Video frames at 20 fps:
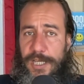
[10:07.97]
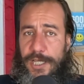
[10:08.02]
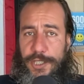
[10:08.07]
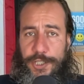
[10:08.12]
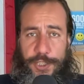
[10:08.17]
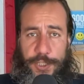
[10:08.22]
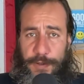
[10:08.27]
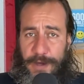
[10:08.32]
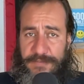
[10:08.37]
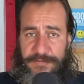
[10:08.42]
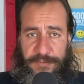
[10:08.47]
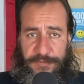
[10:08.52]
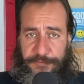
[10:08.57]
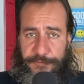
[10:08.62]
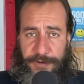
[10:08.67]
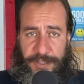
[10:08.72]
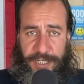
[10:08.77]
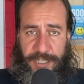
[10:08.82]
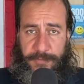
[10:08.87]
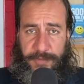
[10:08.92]
You have a
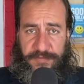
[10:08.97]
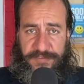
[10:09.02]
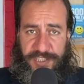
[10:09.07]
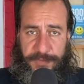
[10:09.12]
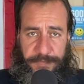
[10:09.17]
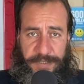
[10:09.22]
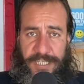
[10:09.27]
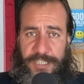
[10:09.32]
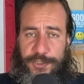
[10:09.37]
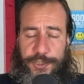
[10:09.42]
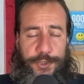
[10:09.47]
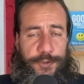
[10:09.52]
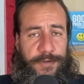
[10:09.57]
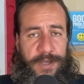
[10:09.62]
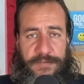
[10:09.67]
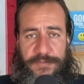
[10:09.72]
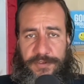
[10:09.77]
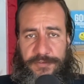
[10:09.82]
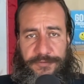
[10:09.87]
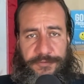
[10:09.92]
freedom of speech. You
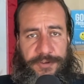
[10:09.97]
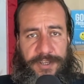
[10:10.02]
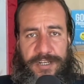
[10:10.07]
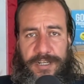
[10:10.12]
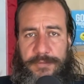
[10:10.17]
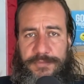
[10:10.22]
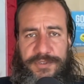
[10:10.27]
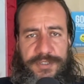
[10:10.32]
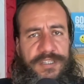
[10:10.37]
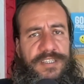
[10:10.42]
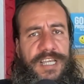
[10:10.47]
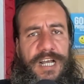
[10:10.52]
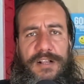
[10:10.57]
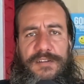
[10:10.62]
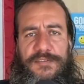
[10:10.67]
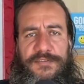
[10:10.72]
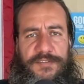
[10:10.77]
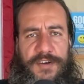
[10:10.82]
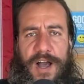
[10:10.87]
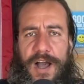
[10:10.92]
have the freedom to yell
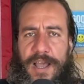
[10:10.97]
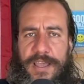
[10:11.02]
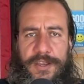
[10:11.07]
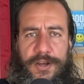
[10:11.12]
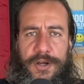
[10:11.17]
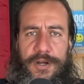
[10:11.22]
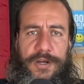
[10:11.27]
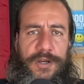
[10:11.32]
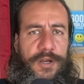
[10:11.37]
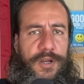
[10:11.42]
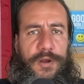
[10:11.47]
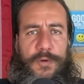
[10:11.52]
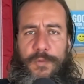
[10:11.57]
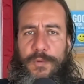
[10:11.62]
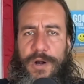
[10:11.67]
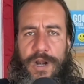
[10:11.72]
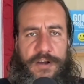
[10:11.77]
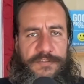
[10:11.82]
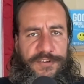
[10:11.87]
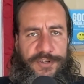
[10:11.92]
fire
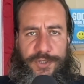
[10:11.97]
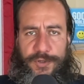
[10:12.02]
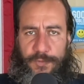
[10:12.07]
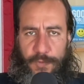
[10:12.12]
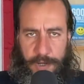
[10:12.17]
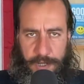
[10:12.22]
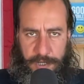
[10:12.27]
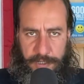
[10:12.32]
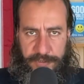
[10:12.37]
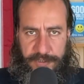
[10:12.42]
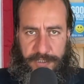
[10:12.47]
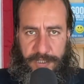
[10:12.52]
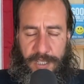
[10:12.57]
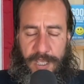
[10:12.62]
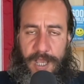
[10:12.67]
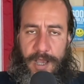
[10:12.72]
wherever you want.